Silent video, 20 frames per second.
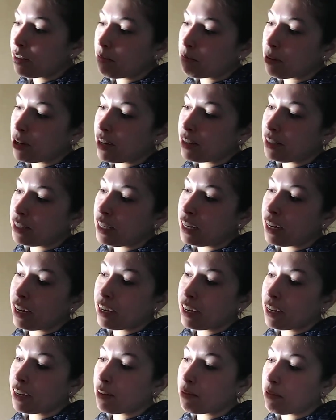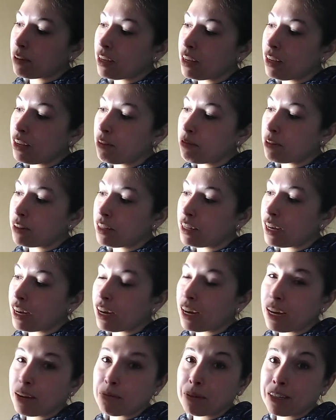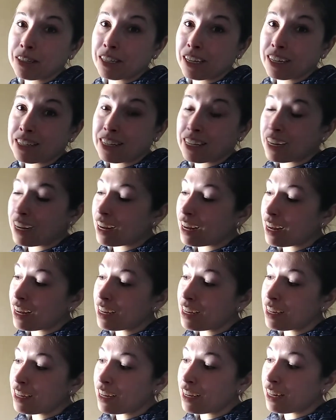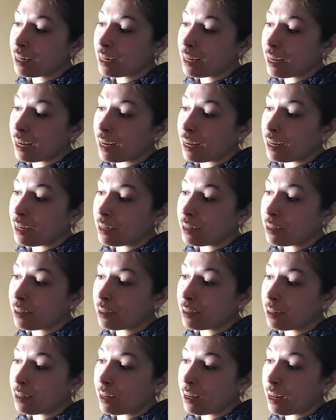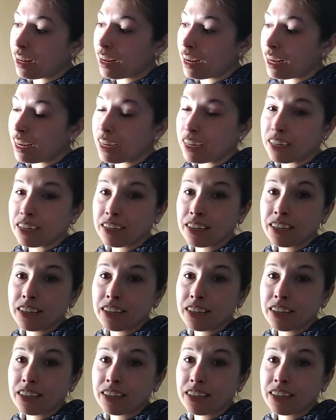Bossy E with the I makes the I say I, and a K, k, hike.